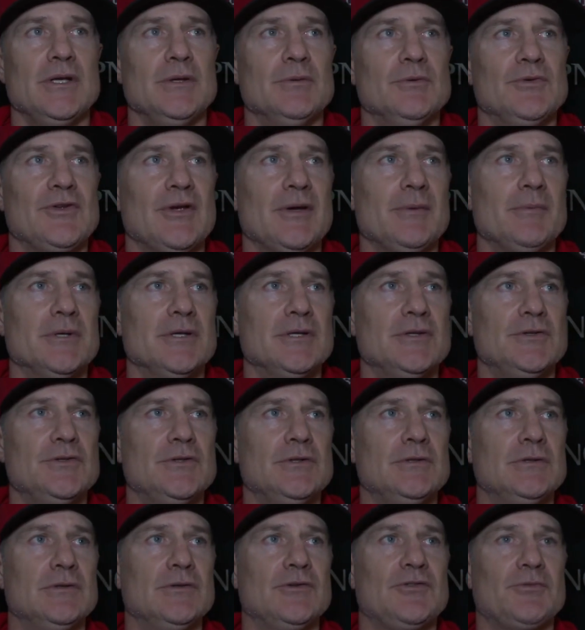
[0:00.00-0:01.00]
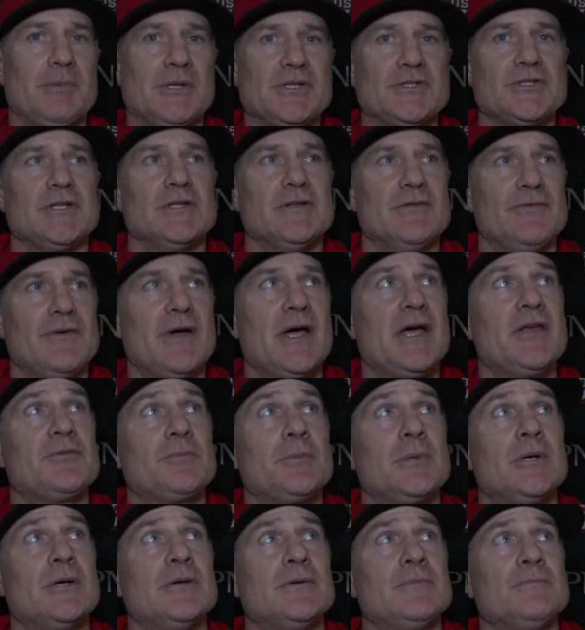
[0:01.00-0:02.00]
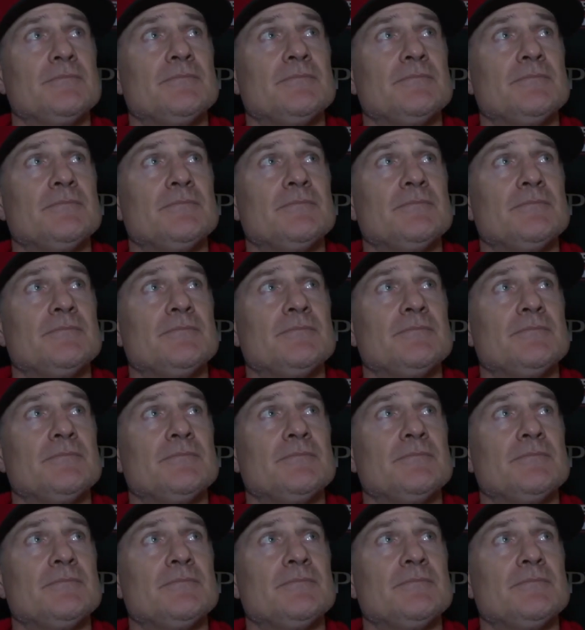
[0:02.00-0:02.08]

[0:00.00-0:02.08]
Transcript: he was able to do, especially the fastball.